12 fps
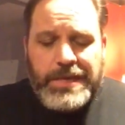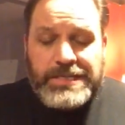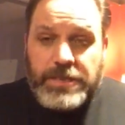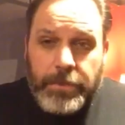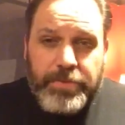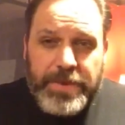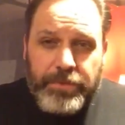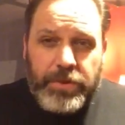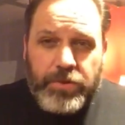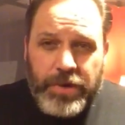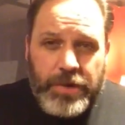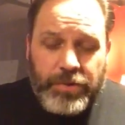Some people
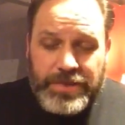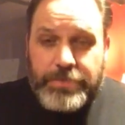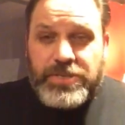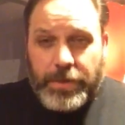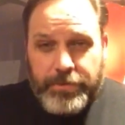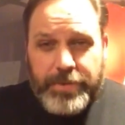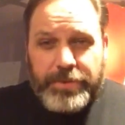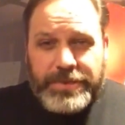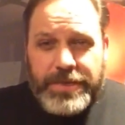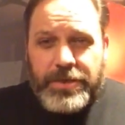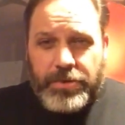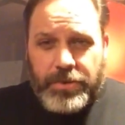agreed with them, some people
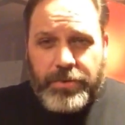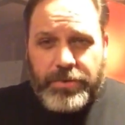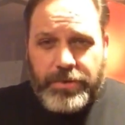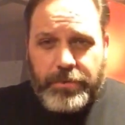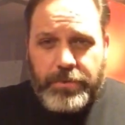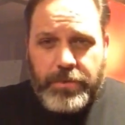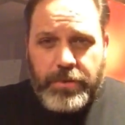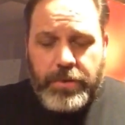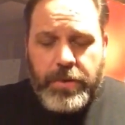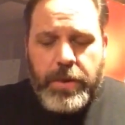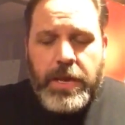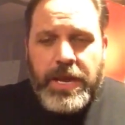didn't agree with them.
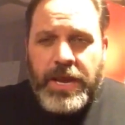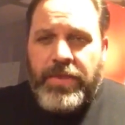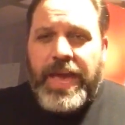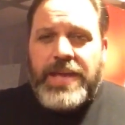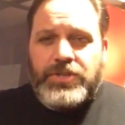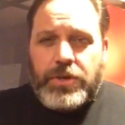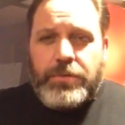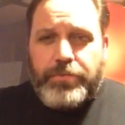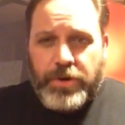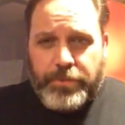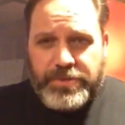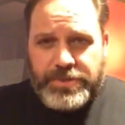And they had certain
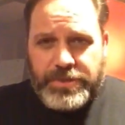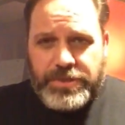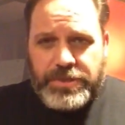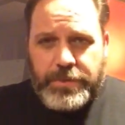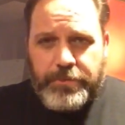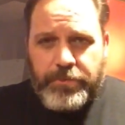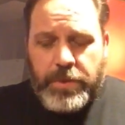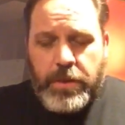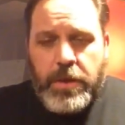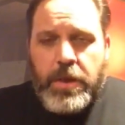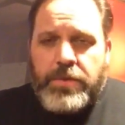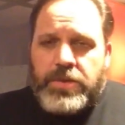purposes.
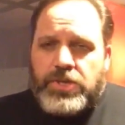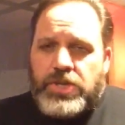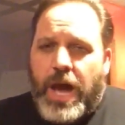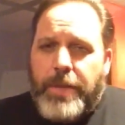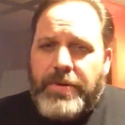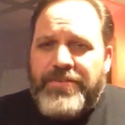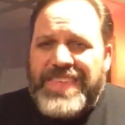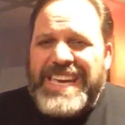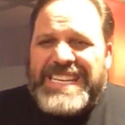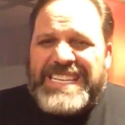The job of the